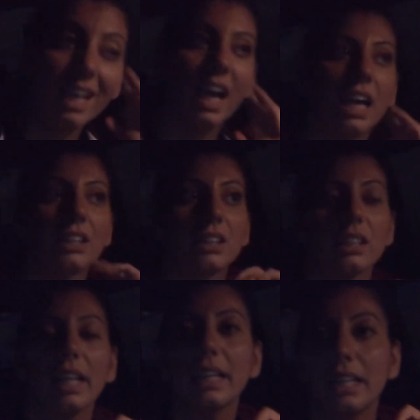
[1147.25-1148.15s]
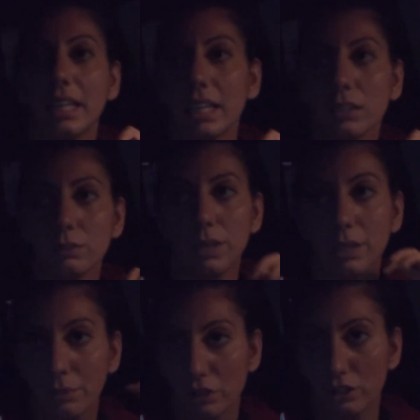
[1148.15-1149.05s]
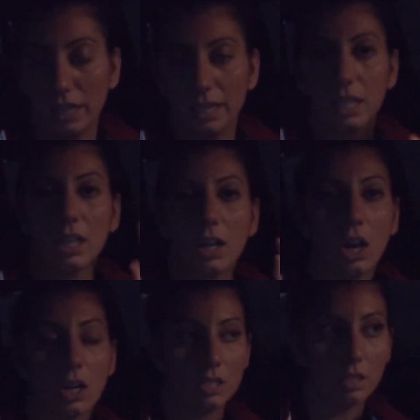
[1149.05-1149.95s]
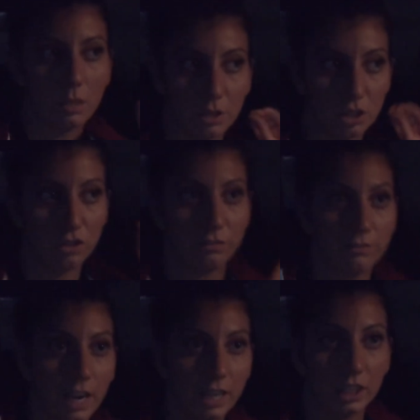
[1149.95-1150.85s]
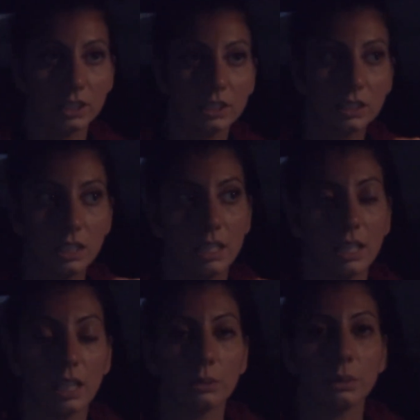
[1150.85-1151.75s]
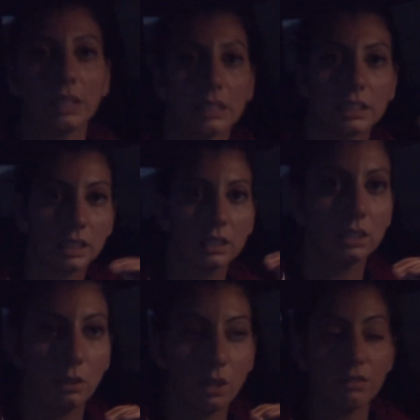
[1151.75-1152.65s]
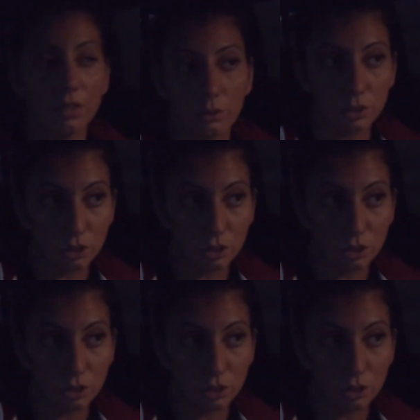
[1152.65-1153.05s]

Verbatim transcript: And the lightning, so we had a bunch of lightning, caused a bunch of fires, and that's what this is. So even though